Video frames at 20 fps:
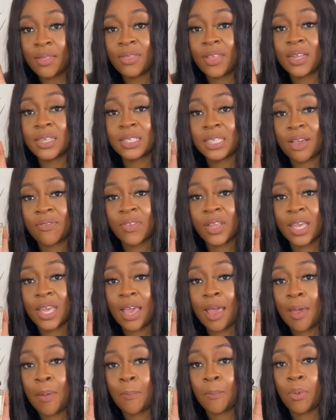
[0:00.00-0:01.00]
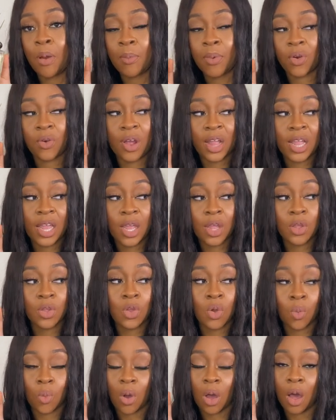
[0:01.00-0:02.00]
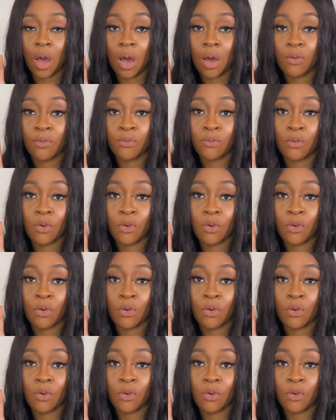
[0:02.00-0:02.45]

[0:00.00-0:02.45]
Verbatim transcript: then definitely get Pomegranate Noir